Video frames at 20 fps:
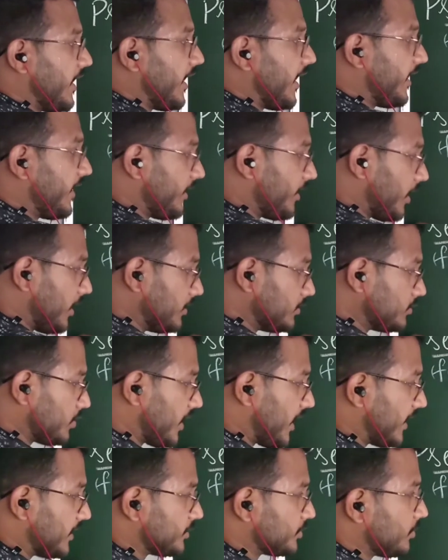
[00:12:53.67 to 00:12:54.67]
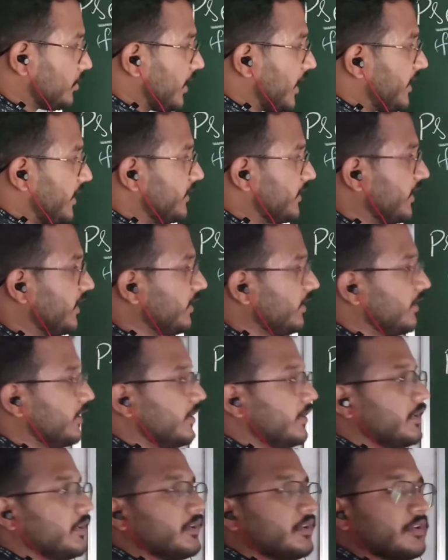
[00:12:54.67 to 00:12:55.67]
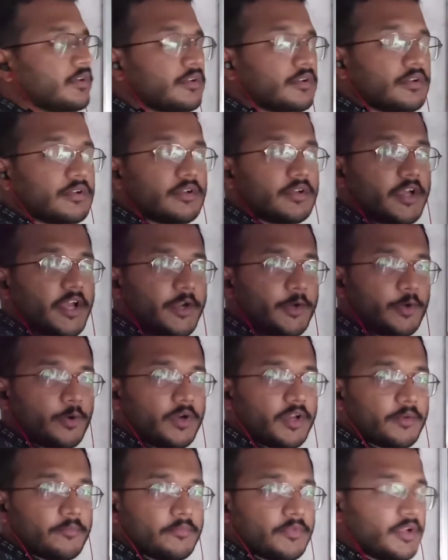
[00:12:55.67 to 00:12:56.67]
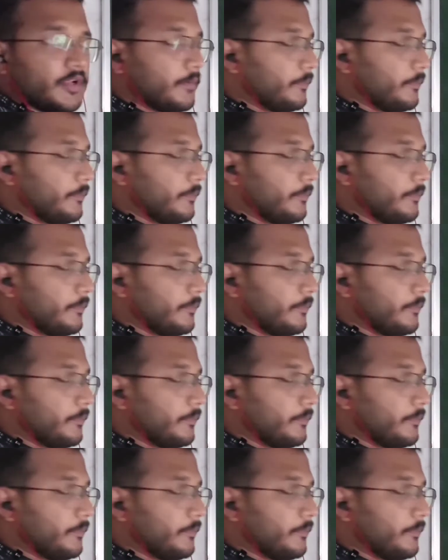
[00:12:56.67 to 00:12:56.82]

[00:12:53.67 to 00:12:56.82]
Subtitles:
and it also has to line the endoderm.